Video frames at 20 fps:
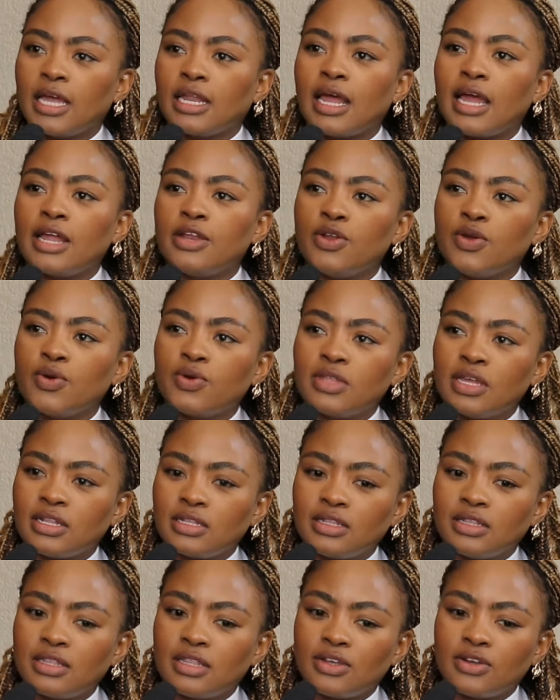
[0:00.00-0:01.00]
And I know
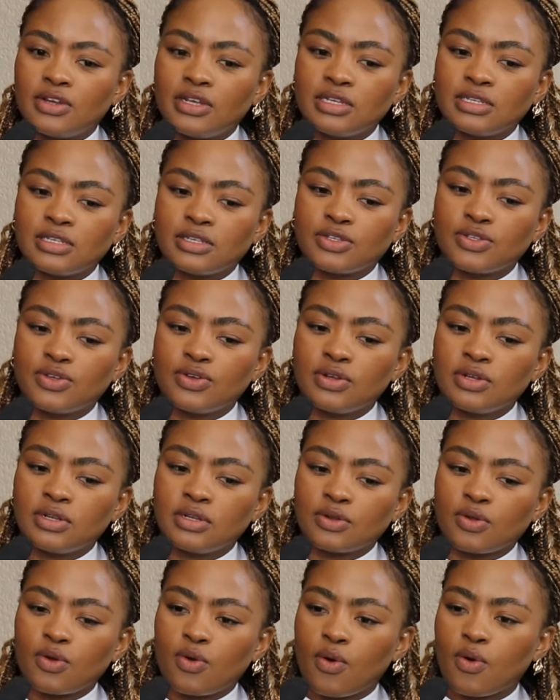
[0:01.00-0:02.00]
that there is a
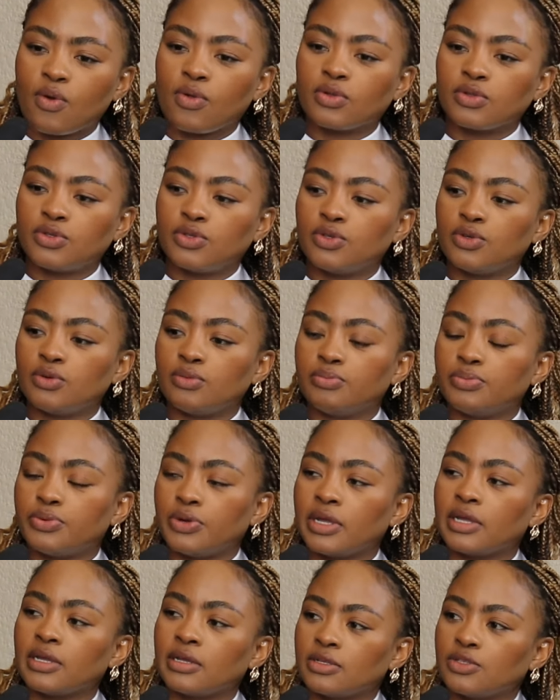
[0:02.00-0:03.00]
certain call to
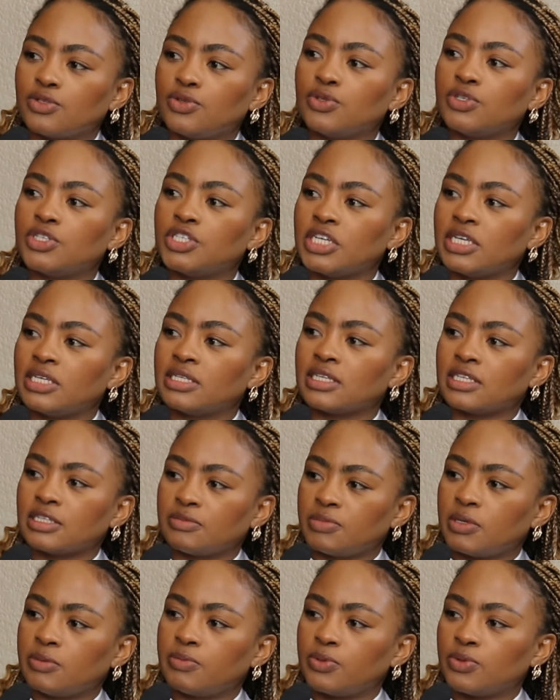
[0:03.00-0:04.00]
bring to Jesus
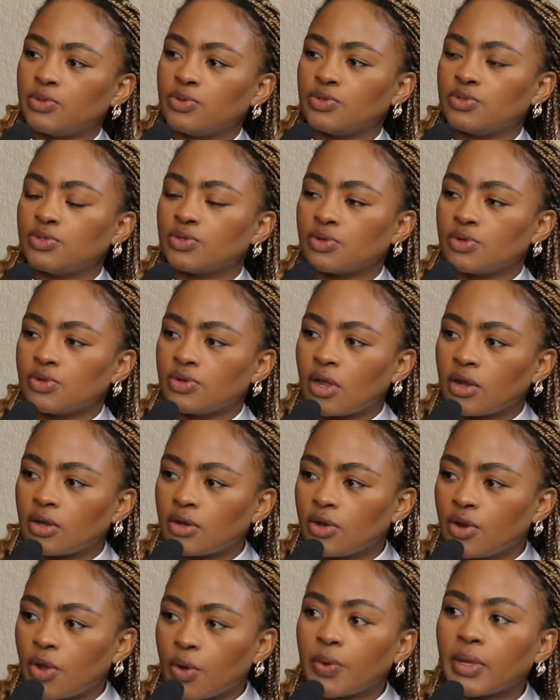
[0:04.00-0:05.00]
people who do
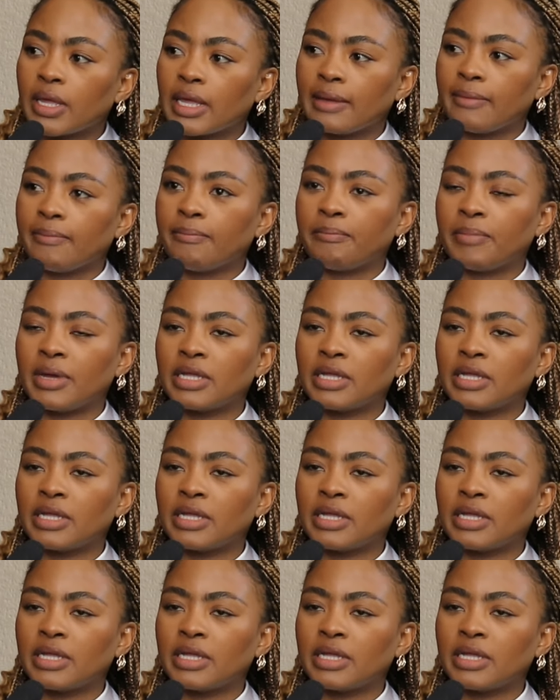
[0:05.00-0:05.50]
not know him, mm.